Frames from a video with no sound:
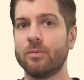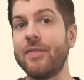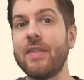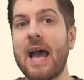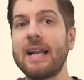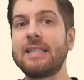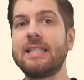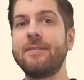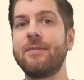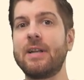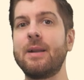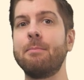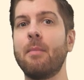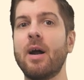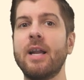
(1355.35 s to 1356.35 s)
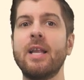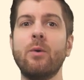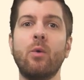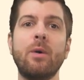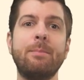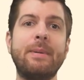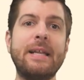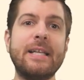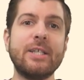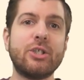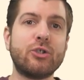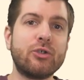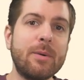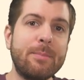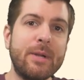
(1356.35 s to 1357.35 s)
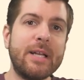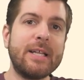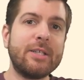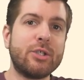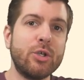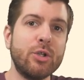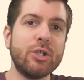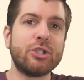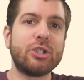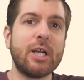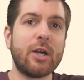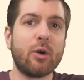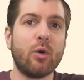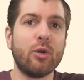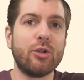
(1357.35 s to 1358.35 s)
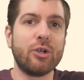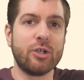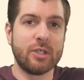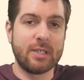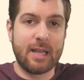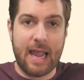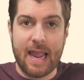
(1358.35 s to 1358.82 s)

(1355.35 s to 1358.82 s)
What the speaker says: and that dividend money would be distributed to the shareholders,